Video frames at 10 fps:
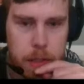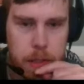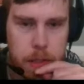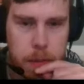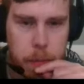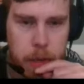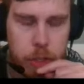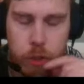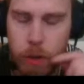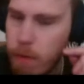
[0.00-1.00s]
I'm not
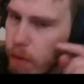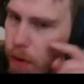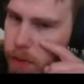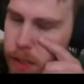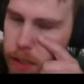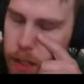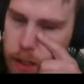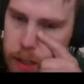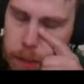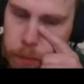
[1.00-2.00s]
sure if I've seen
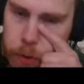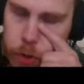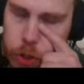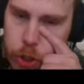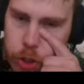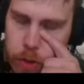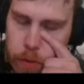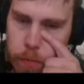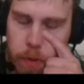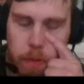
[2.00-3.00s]
this
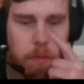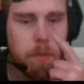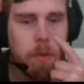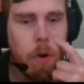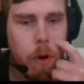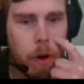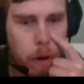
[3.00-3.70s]
position before.